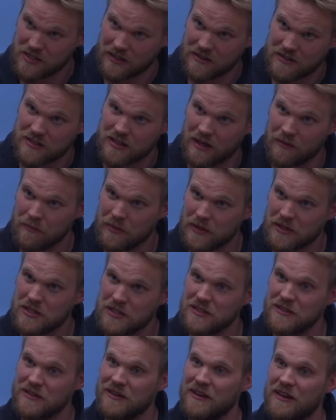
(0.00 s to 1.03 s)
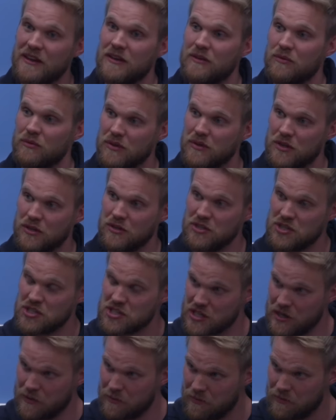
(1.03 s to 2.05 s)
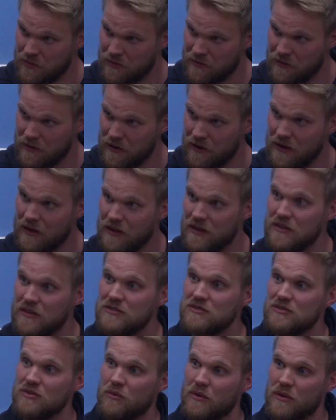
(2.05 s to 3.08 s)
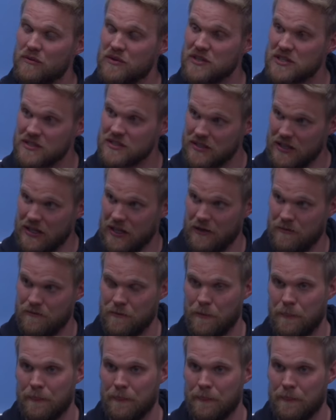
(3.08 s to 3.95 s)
stumpage, we couldn't ship, so we were sitting.